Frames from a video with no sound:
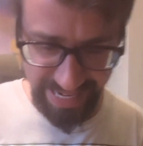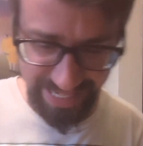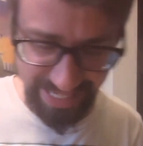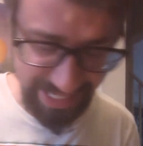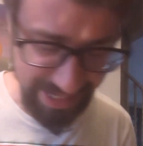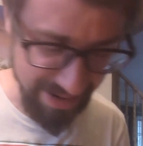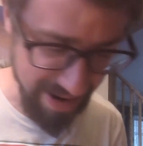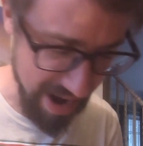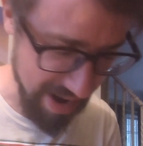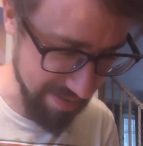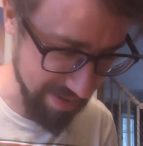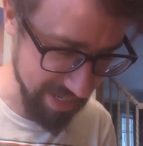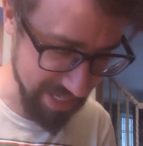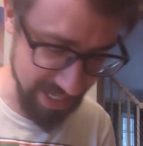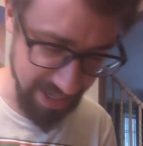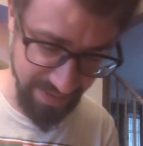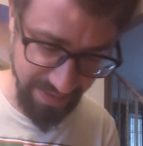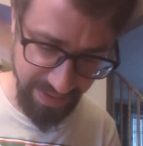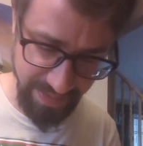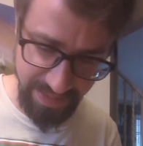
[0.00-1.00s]
just crack
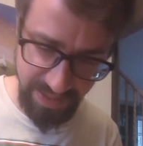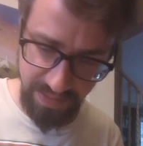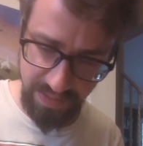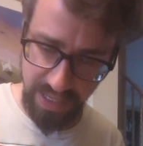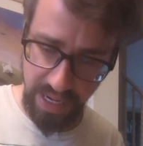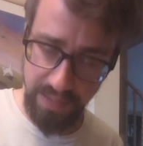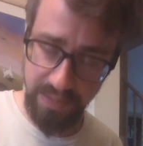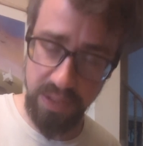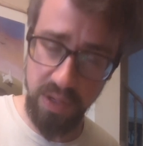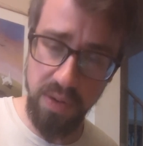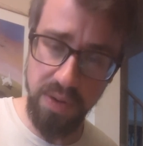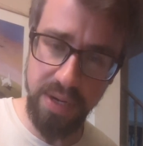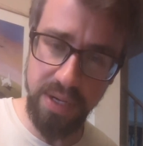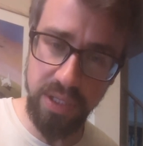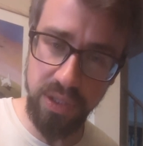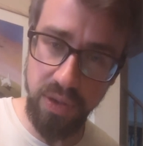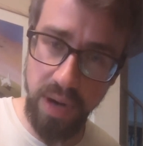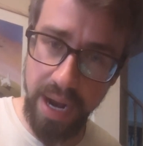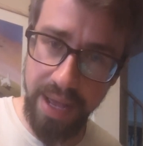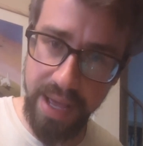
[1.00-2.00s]
myself up sometimes. So we're
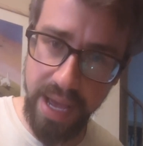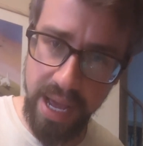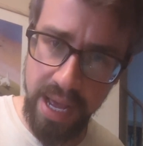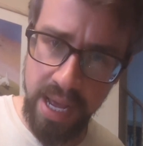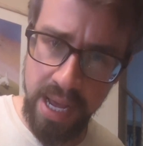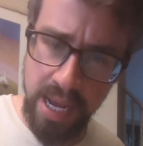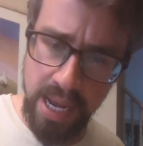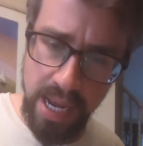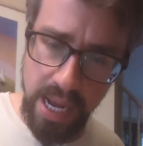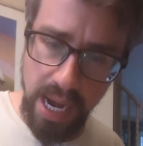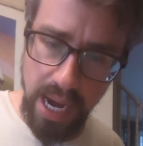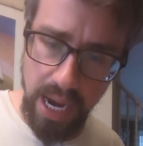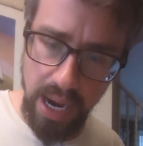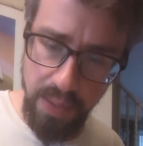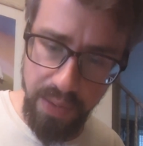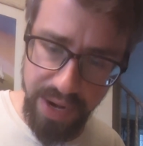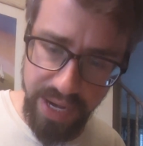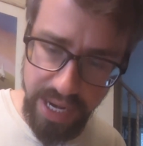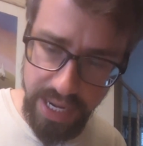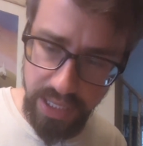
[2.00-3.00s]
gonna try that.
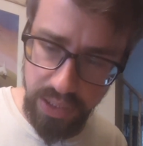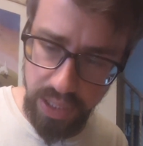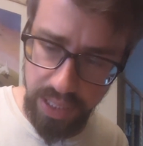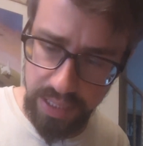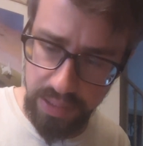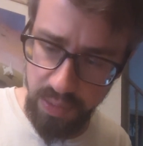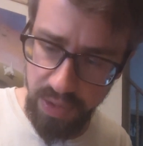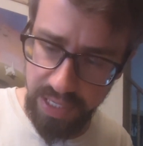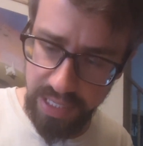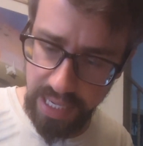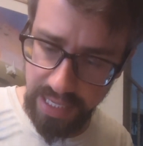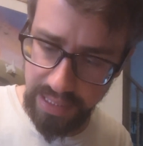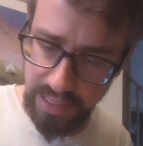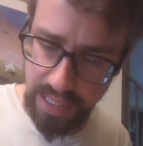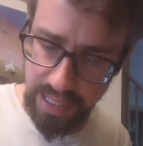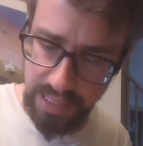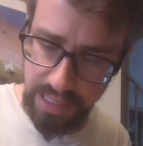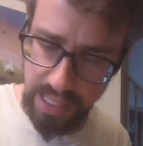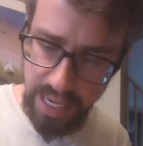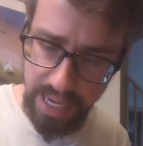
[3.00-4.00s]
We
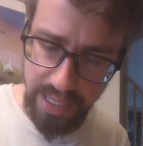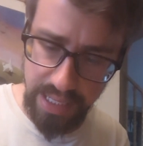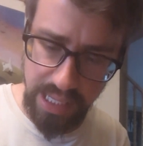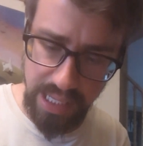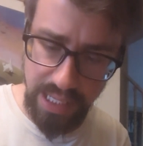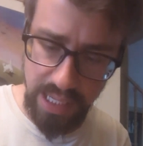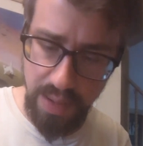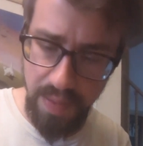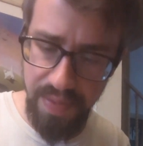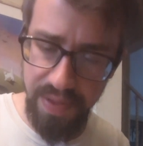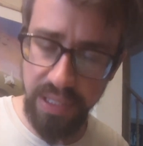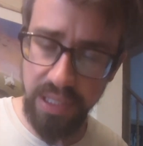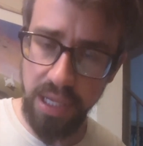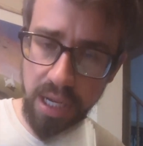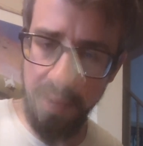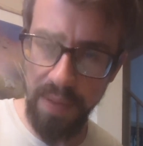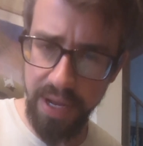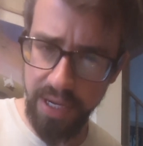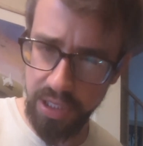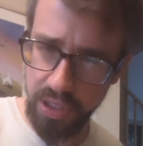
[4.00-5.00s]
tested this. This is
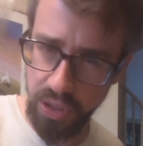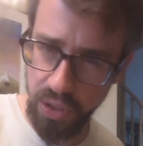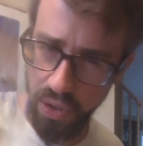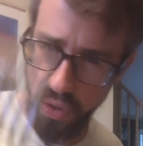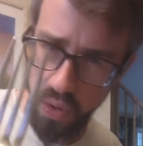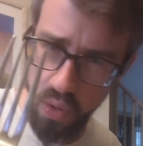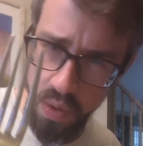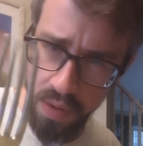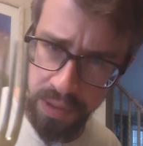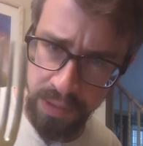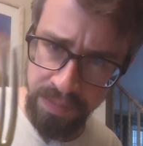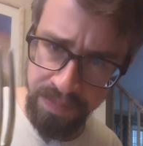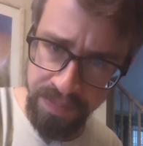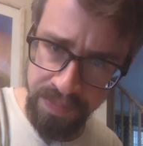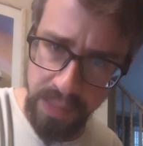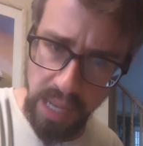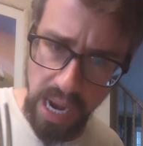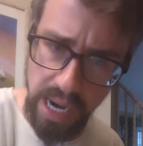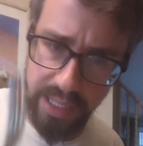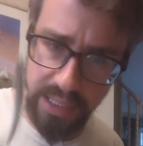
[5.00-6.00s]
gonna be a 2
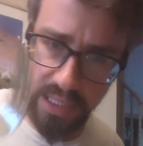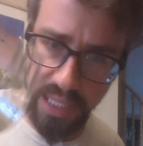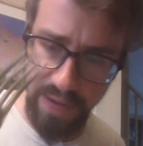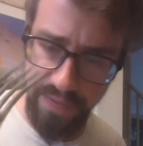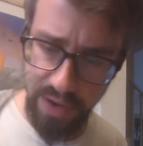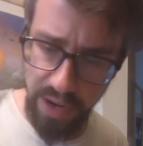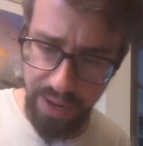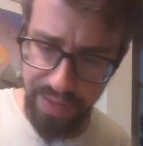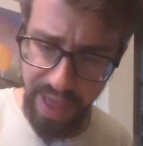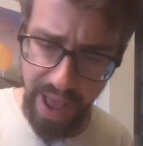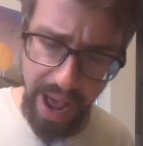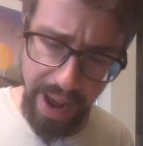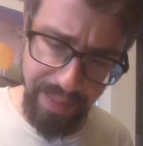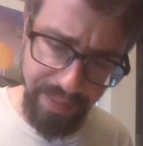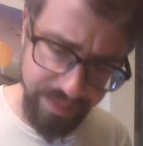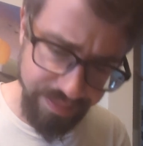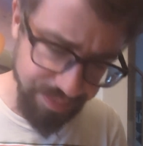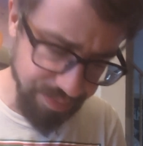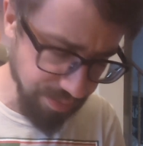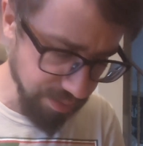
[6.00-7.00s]
out of 7 on that.
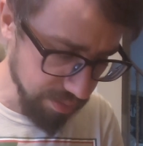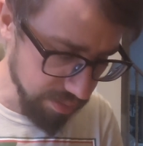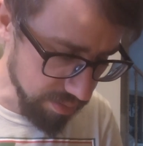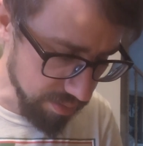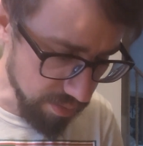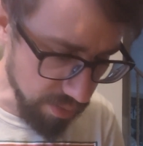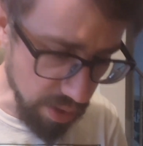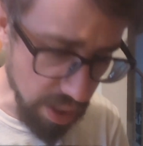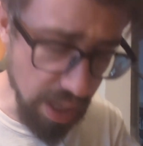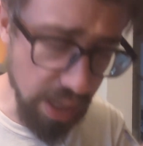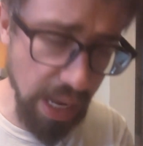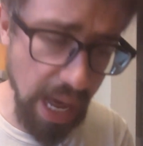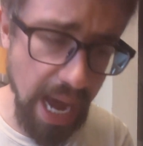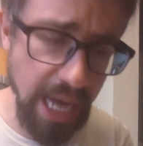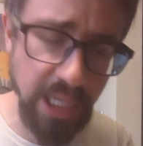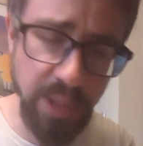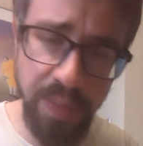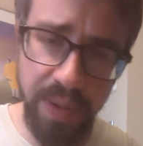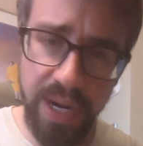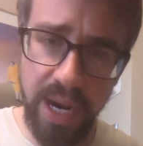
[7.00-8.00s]

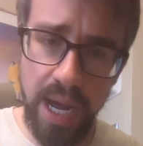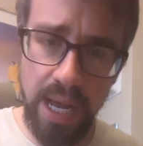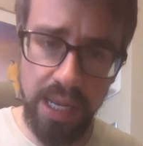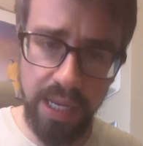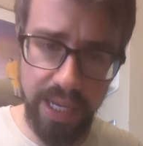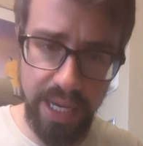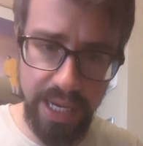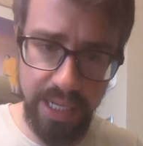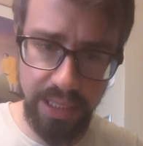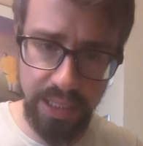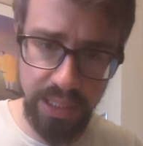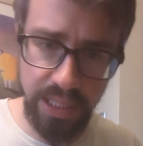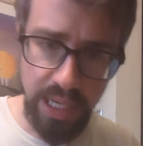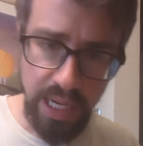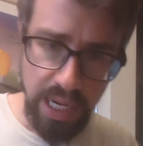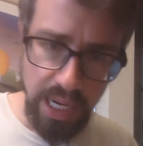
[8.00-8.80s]
Last but not least,